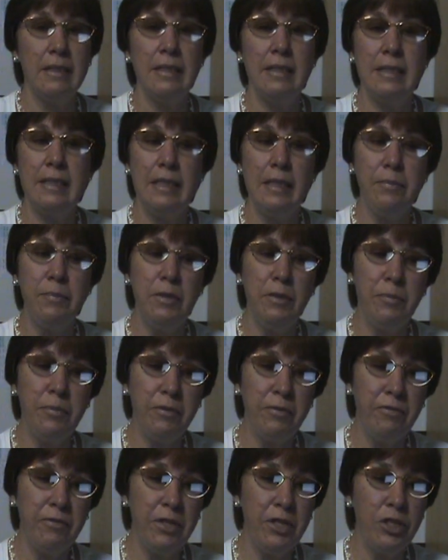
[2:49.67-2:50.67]
sleep
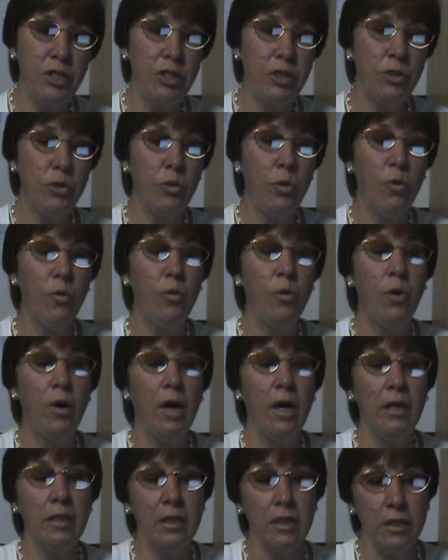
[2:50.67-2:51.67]
deprivation or
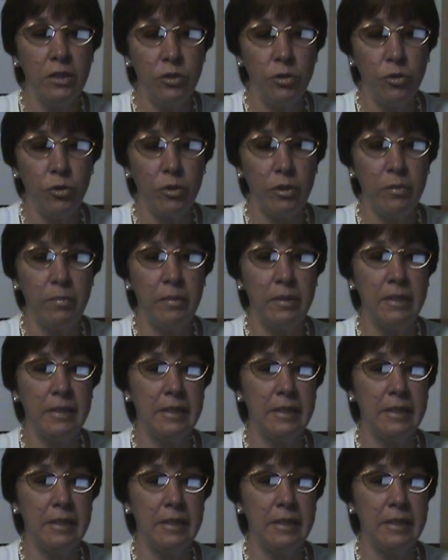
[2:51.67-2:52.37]
uncontrollable